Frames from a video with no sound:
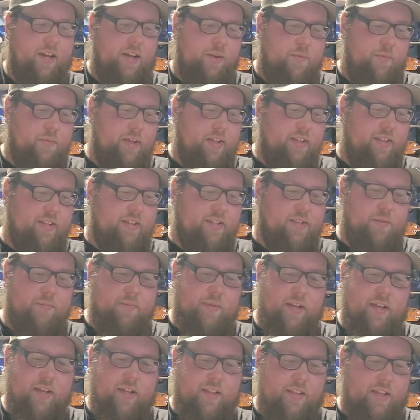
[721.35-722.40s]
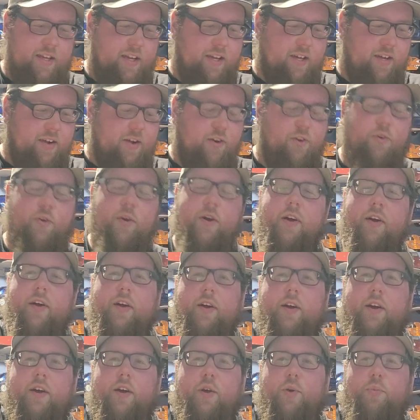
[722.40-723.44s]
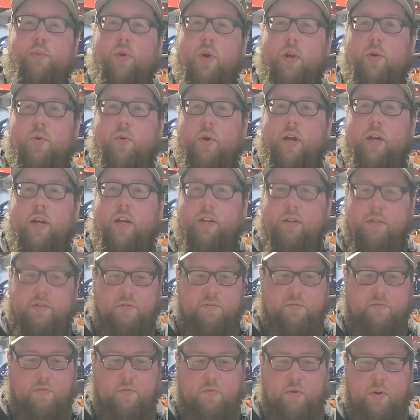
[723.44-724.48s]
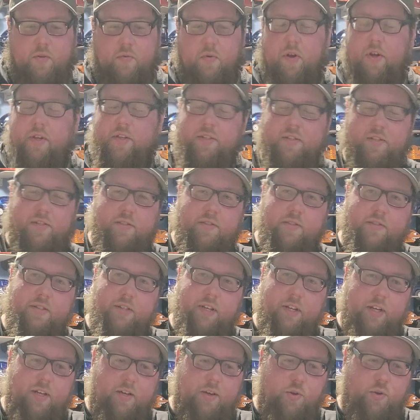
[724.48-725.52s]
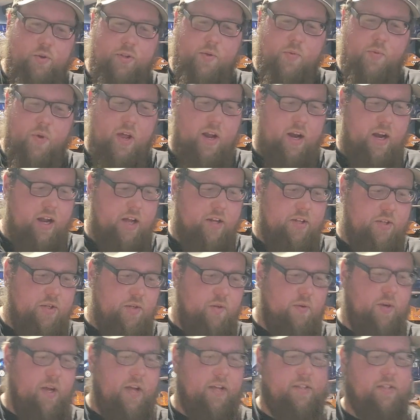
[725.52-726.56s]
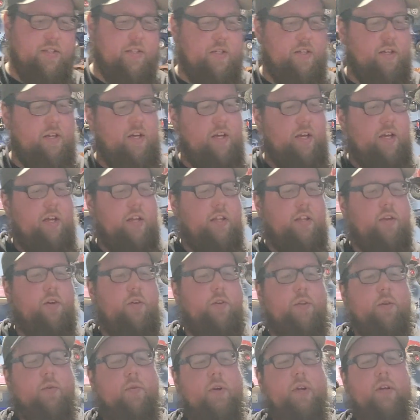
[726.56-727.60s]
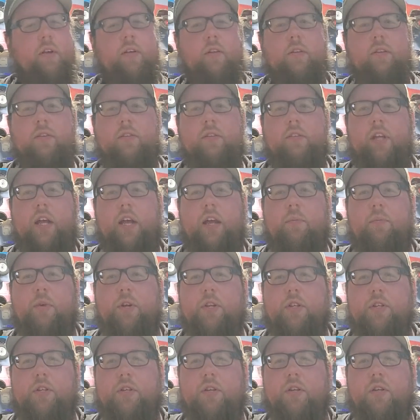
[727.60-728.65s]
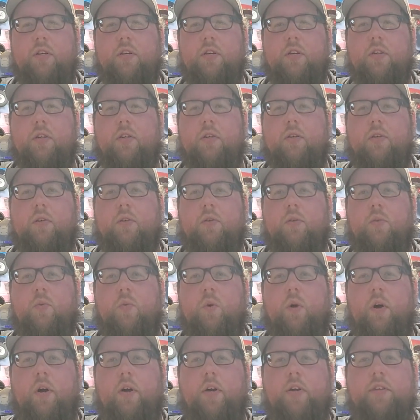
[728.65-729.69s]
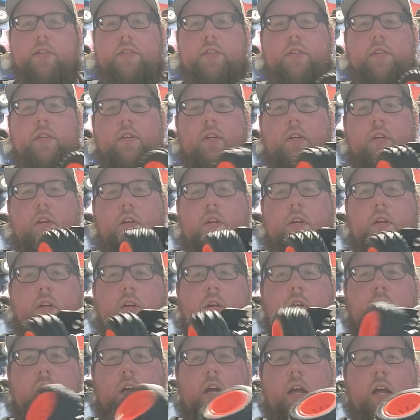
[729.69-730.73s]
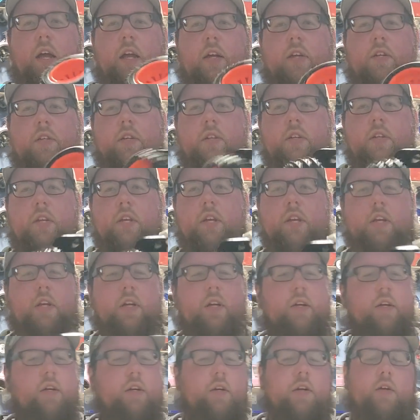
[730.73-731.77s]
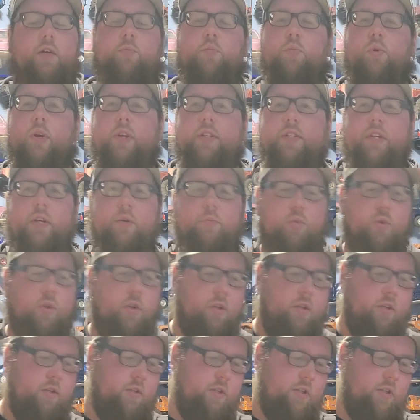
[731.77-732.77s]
made this Tamiya thing go pretty quick for what it was. Only ran it on 2S. The only real damage was actually pretty simple.